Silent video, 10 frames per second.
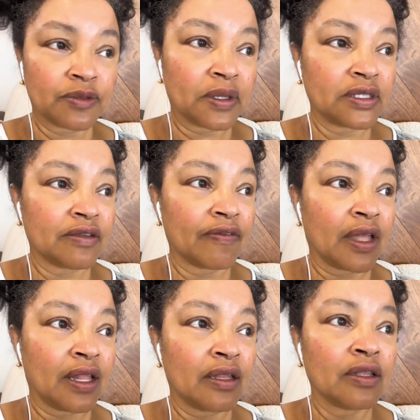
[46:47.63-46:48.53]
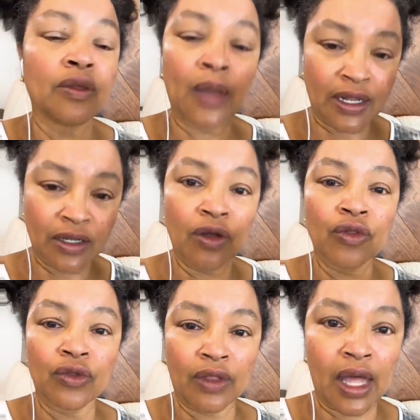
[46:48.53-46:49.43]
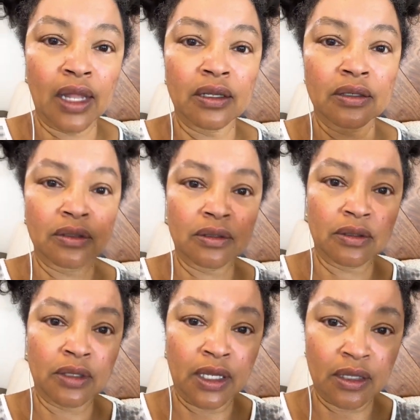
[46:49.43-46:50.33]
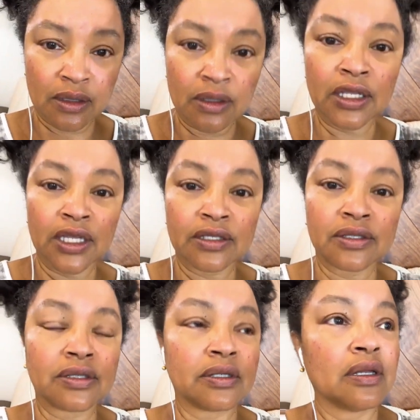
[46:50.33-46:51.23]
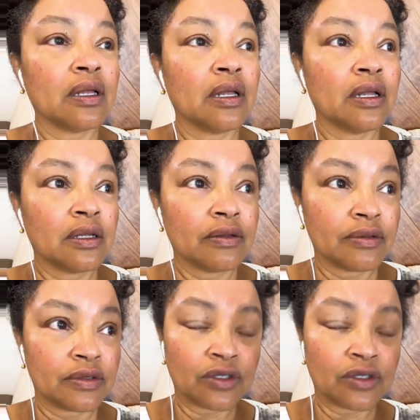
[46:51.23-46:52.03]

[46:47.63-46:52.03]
It was just too expensive, and you had to go through that list,